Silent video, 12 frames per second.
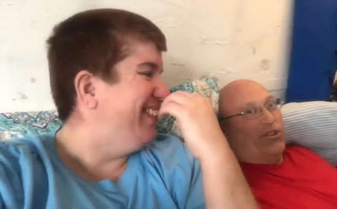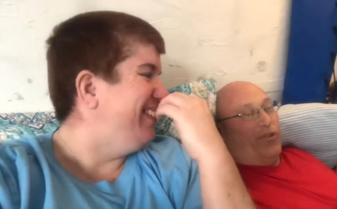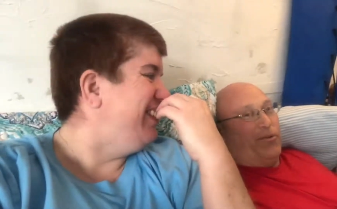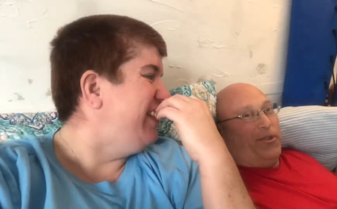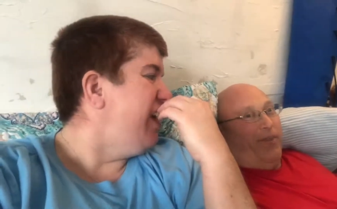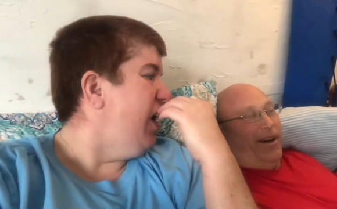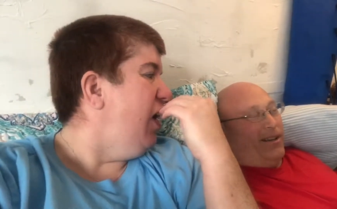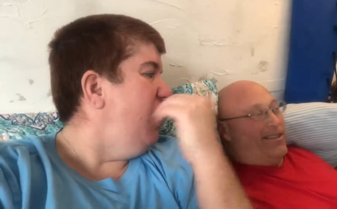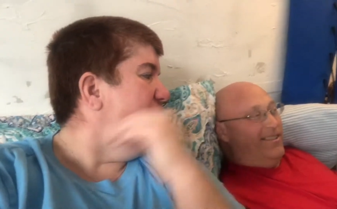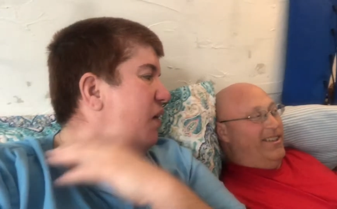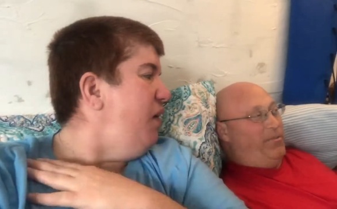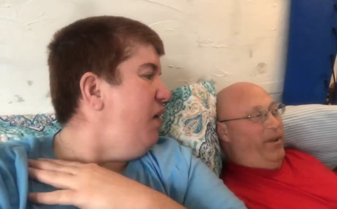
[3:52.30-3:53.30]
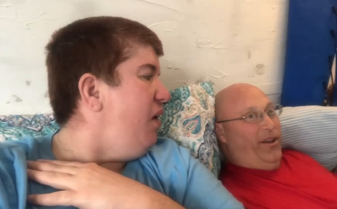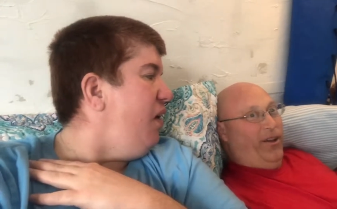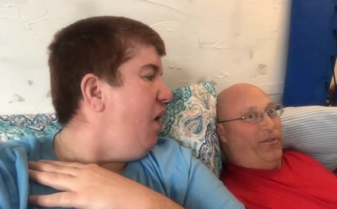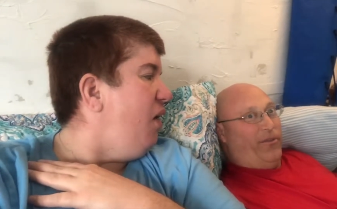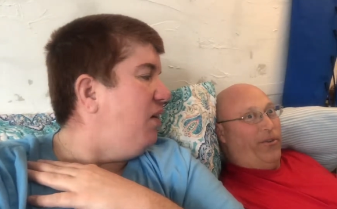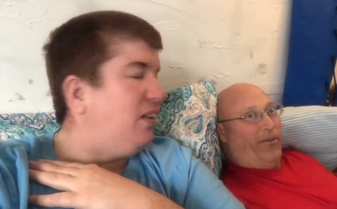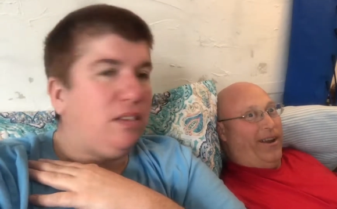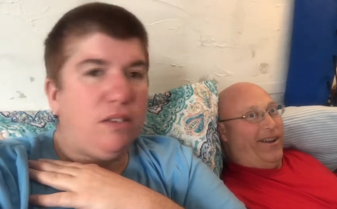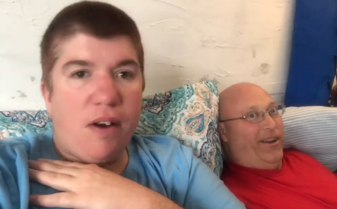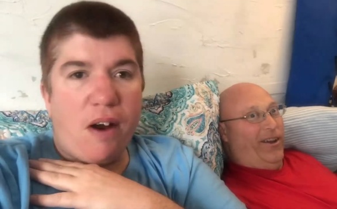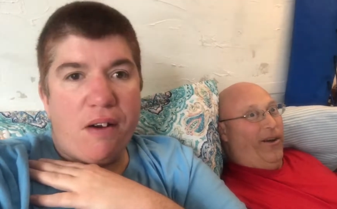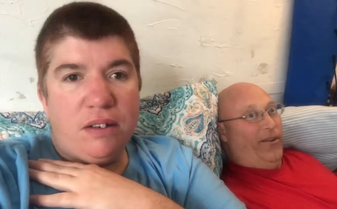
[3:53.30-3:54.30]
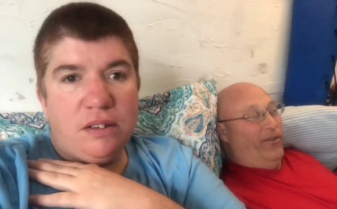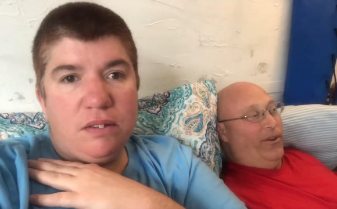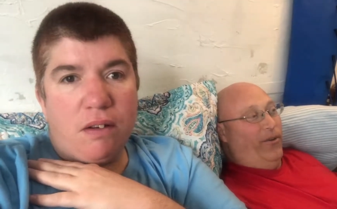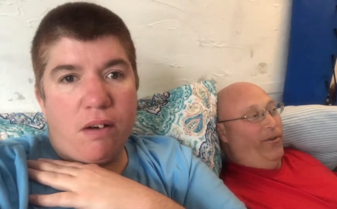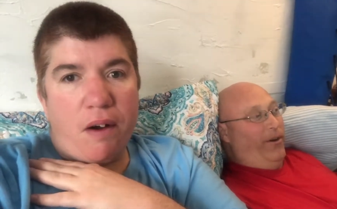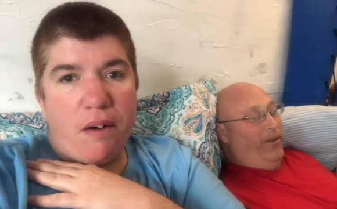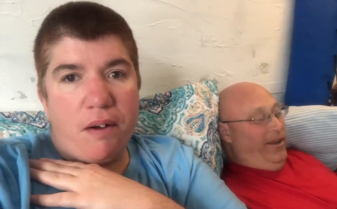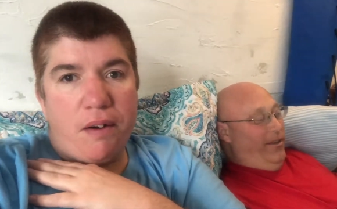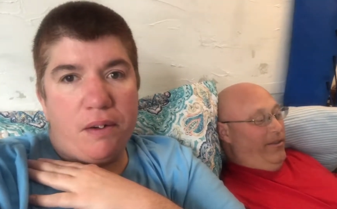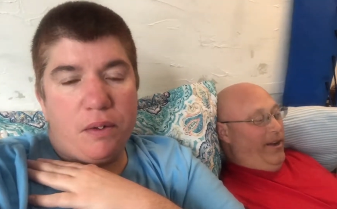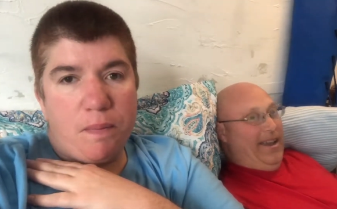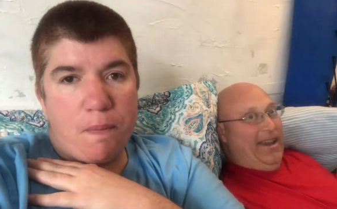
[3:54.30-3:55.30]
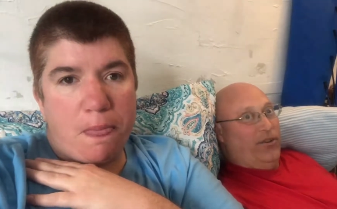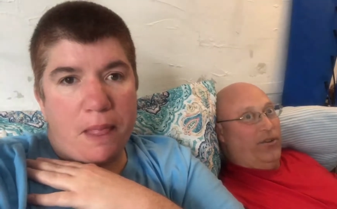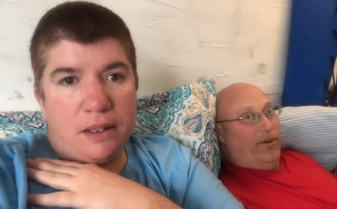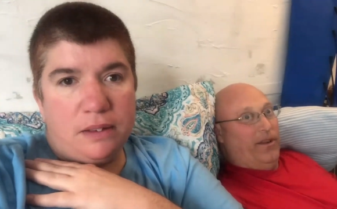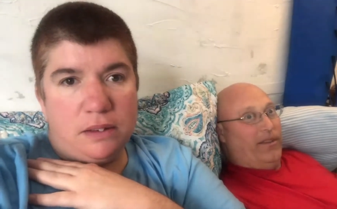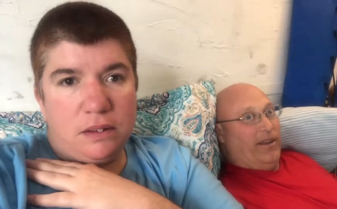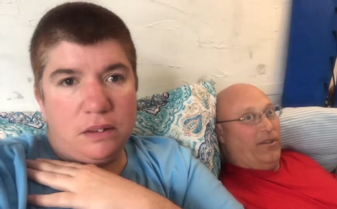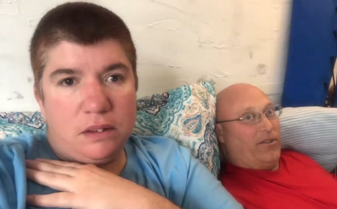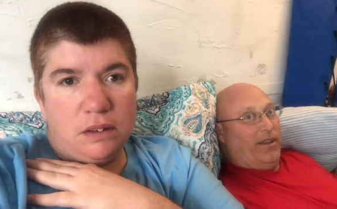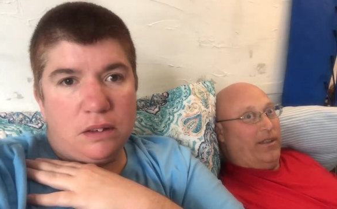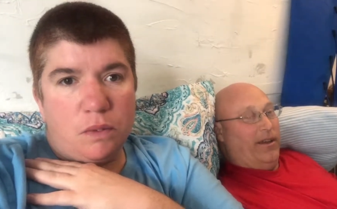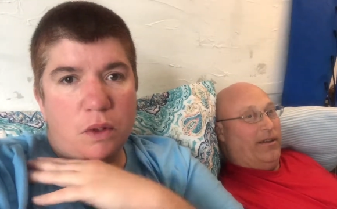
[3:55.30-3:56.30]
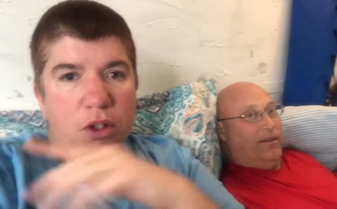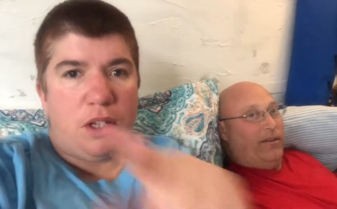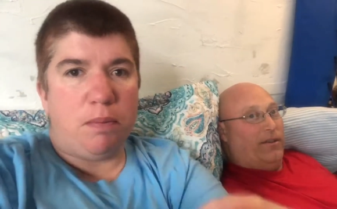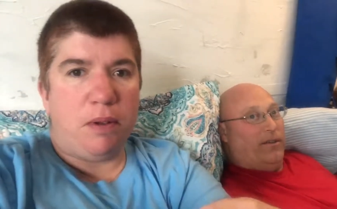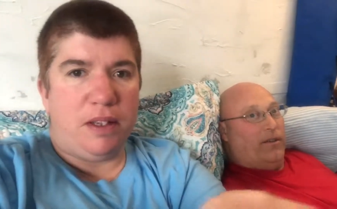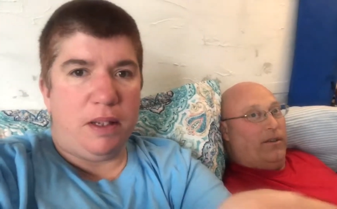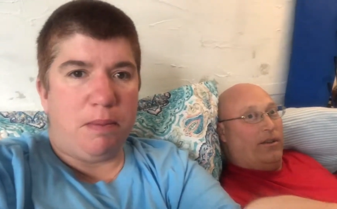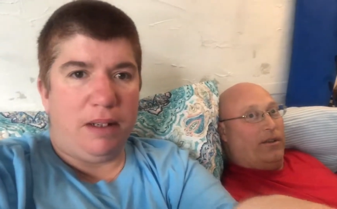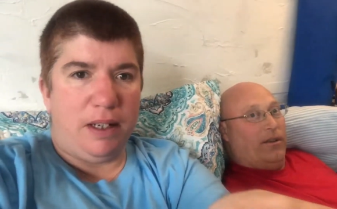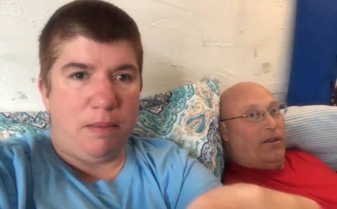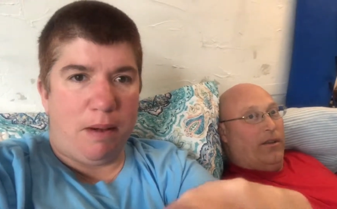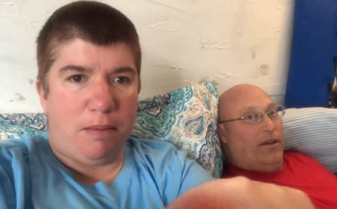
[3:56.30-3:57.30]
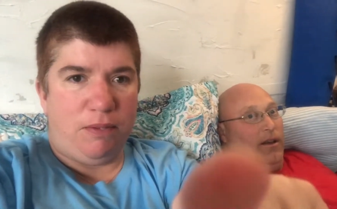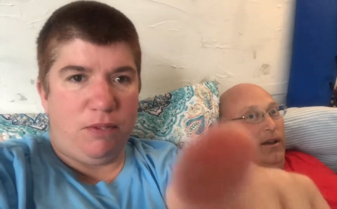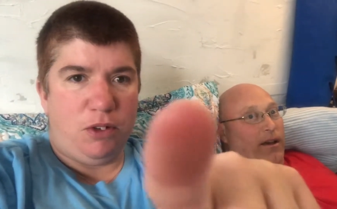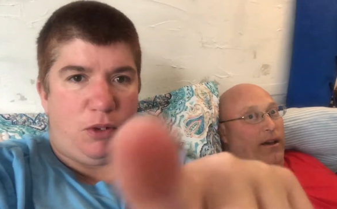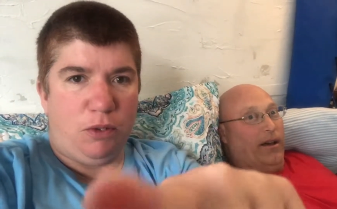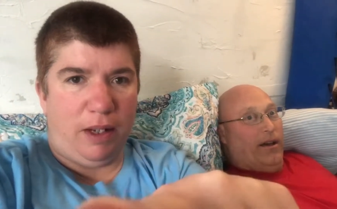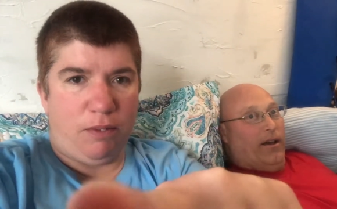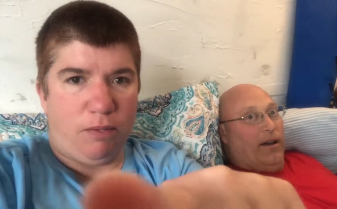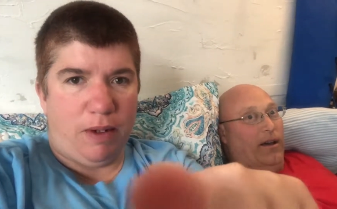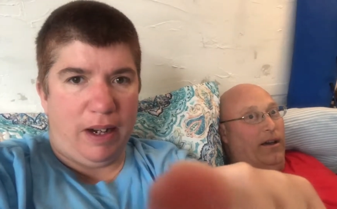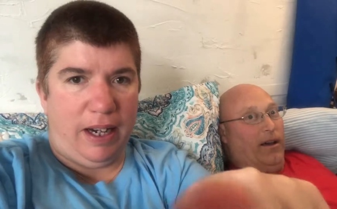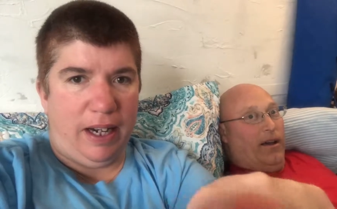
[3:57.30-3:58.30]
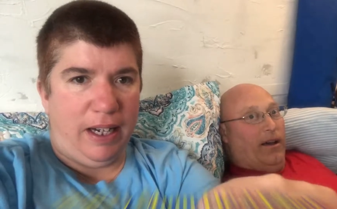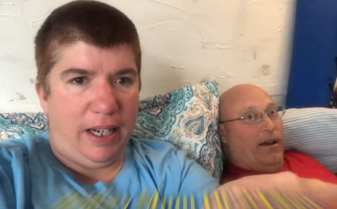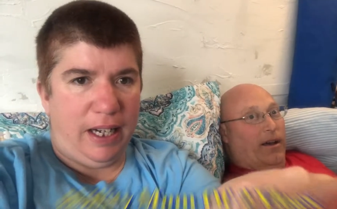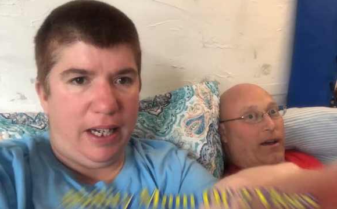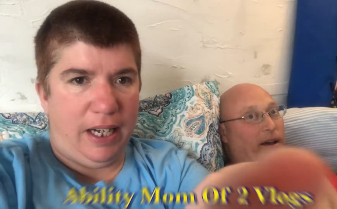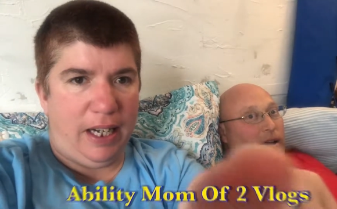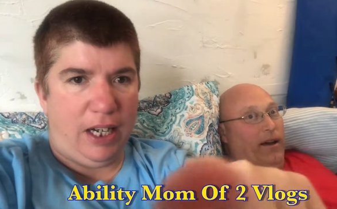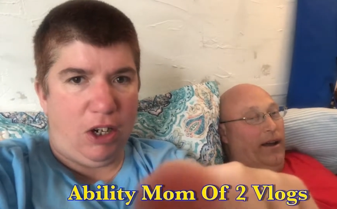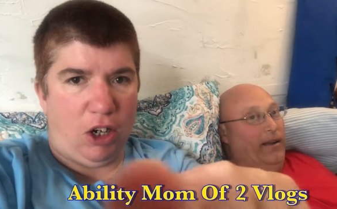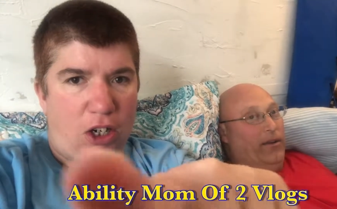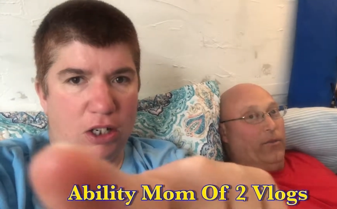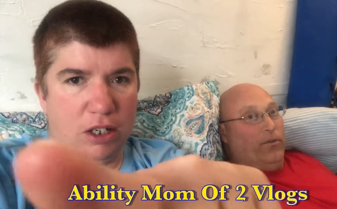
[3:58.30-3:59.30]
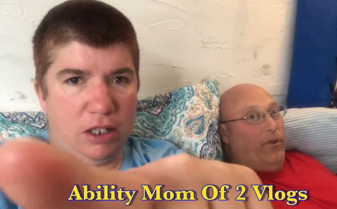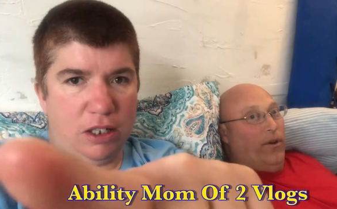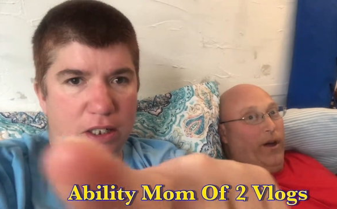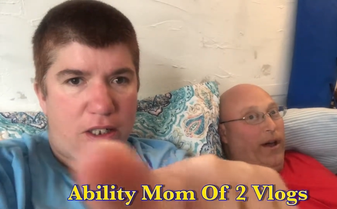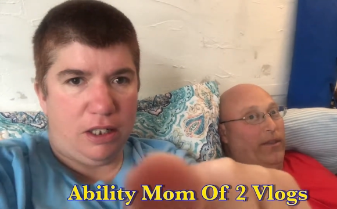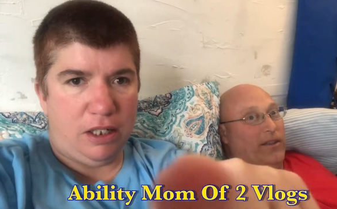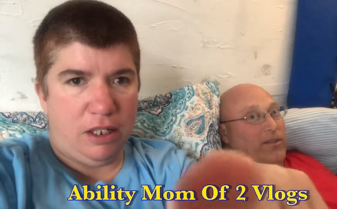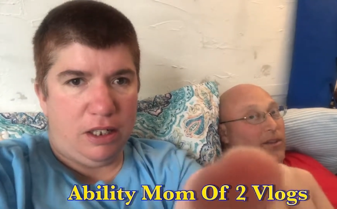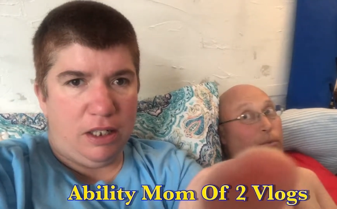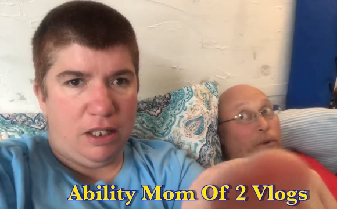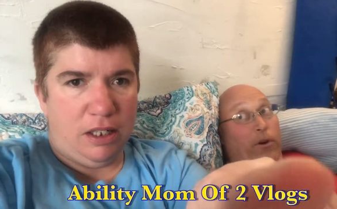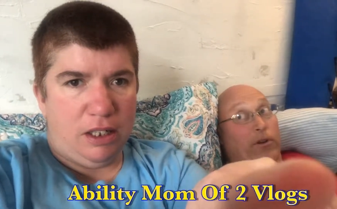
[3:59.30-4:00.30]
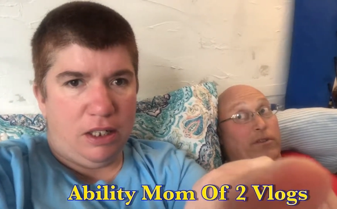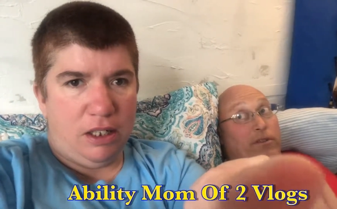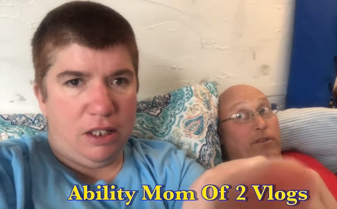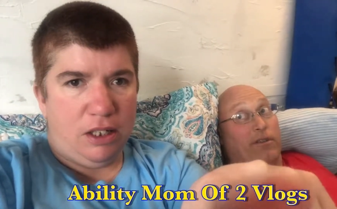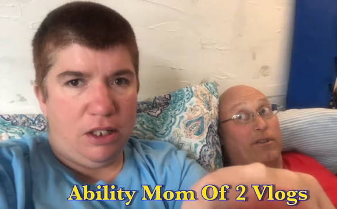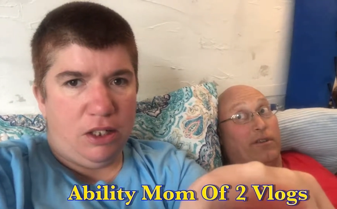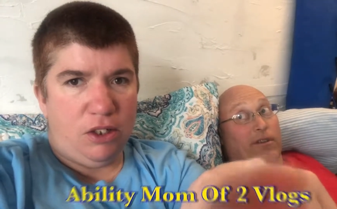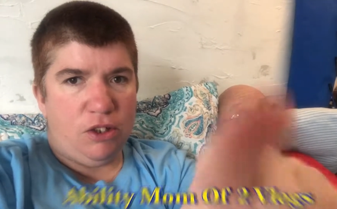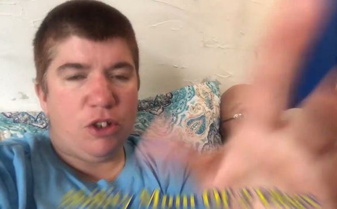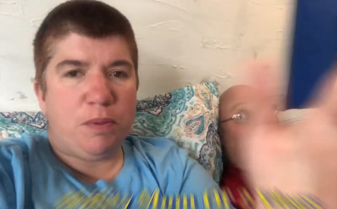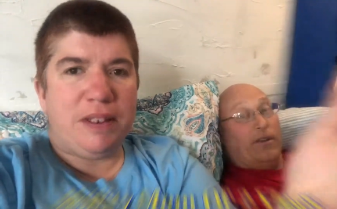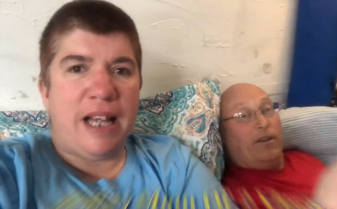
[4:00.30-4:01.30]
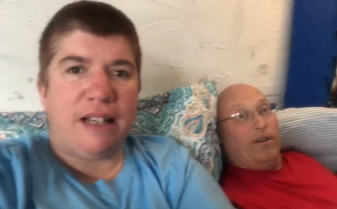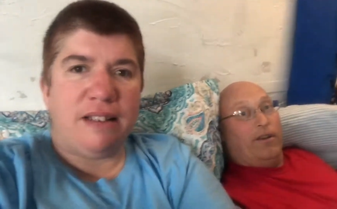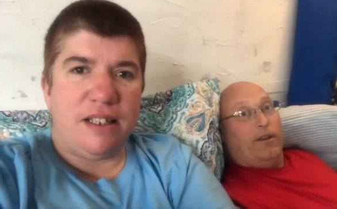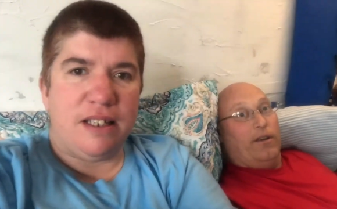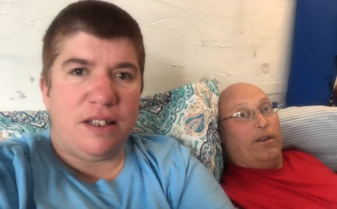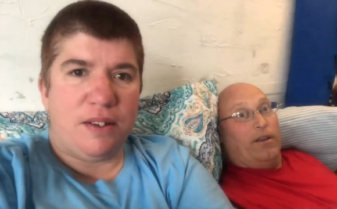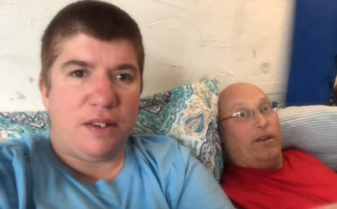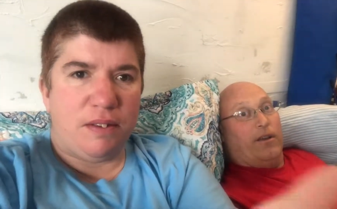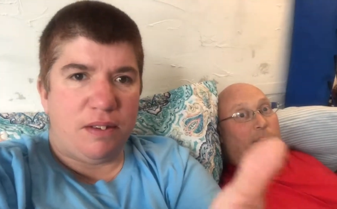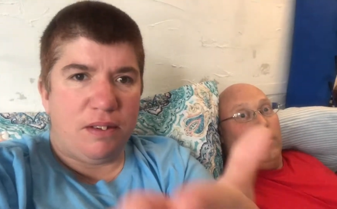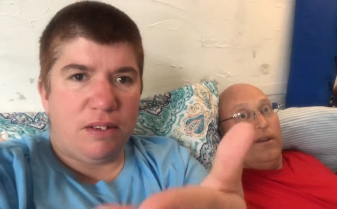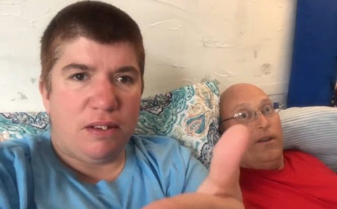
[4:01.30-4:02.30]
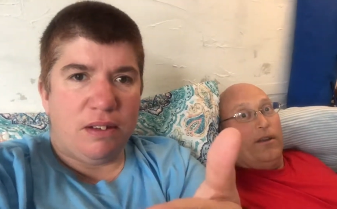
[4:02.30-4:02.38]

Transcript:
Speaker 1: description box. That's probably all the further I can go. I don't know all the other. I can't do anything else like that. Well, you
Speaker 2: can put the ability Mom of two like right here. I don't
Speaker 1: know how that stuff works.
Speaker 2: You just put text into the.